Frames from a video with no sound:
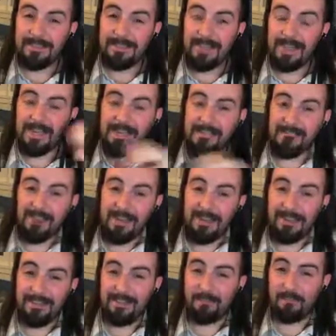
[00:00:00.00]
I reckon
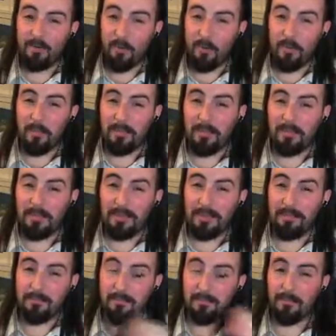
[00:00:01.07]
it's probably going to take
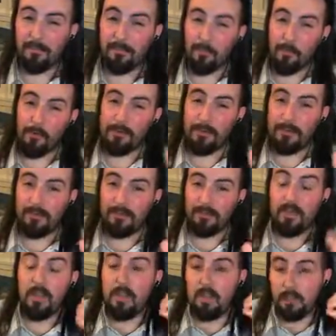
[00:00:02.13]
me about 40 minutes
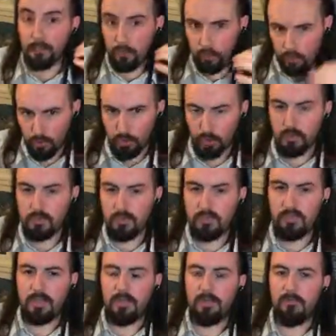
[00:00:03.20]
just to
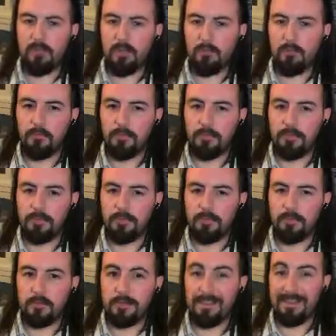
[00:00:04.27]
get the Ogre together,
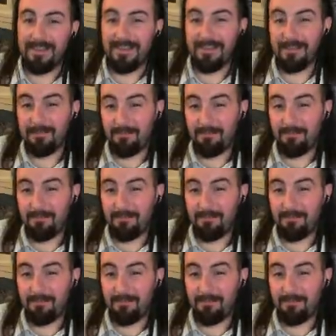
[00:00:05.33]
and that's